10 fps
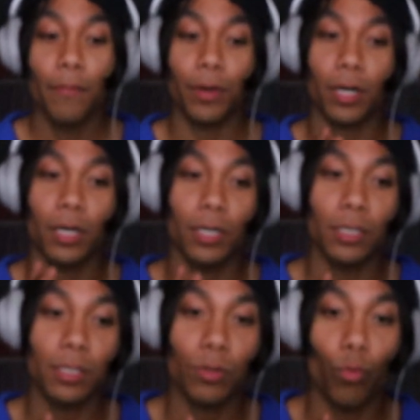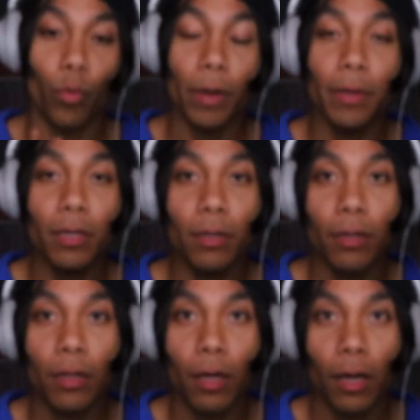Because women
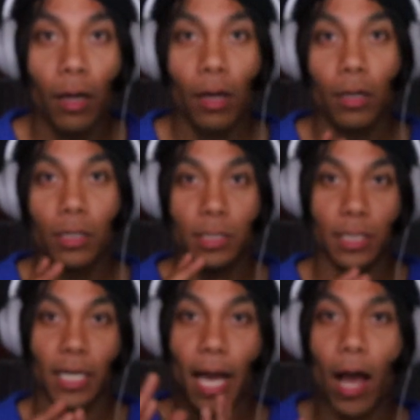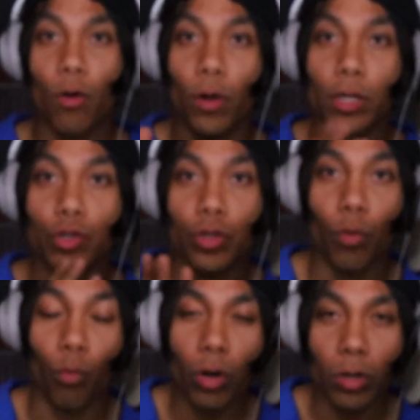seek out into
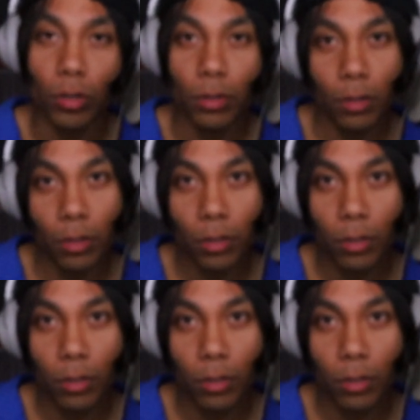the world